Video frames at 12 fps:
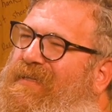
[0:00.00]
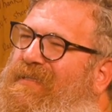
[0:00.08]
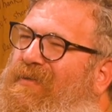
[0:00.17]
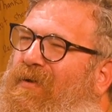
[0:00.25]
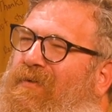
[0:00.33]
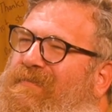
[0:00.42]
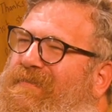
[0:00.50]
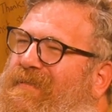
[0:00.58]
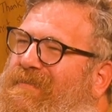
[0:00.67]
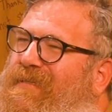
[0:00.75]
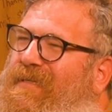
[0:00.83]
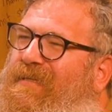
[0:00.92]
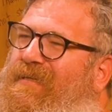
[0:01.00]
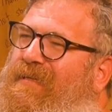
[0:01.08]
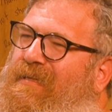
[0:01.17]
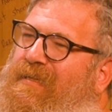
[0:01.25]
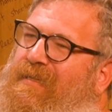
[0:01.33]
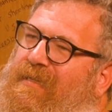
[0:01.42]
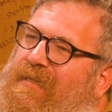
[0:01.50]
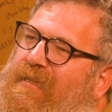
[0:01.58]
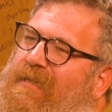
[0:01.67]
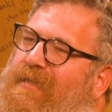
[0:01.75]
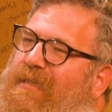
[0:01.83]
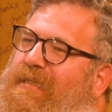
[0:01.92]
adults, and it's like
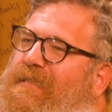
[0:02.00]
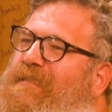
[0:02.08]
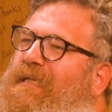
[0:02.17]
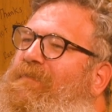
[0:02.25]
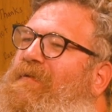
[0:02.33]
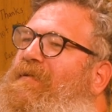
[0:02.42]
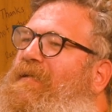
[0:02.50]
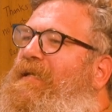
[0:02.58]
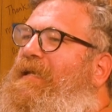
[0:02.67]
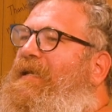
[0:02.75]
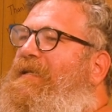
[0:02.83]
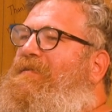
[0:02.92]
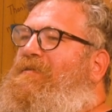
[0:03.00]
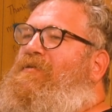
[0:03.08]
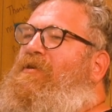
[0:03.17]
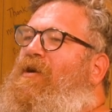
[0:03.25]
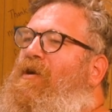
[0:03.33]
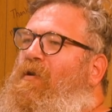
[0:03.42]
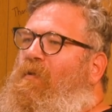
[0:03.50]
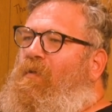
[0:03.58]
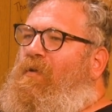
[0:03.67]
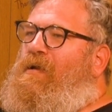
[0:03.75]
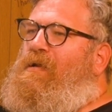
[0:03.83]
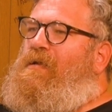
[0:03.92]
Like, because even the kids
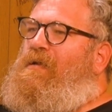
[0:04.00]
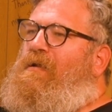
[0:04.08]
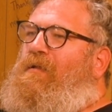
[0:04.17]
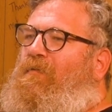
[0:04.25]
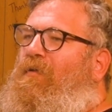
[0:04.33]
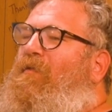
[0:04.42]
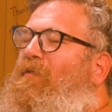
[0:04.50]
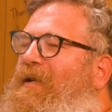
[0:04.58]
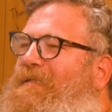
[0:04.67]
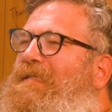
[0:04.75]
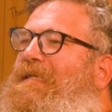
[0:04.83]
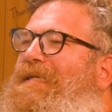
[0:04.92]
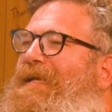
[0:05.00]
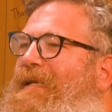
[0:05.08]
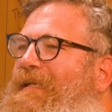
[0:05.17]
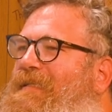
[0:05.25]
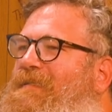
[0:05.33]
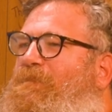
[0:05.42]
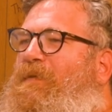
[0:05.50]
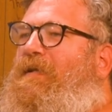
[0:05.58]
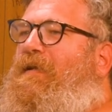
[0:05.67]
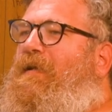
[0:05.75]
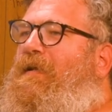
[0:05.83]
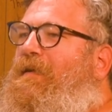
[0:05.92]
know what wrestling is,
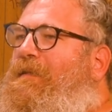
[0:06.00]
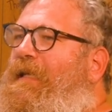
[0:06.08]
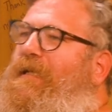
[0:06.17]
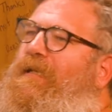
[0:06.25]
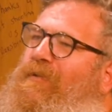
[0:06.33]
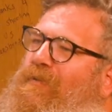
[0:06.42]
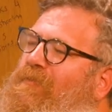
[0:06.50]
but they can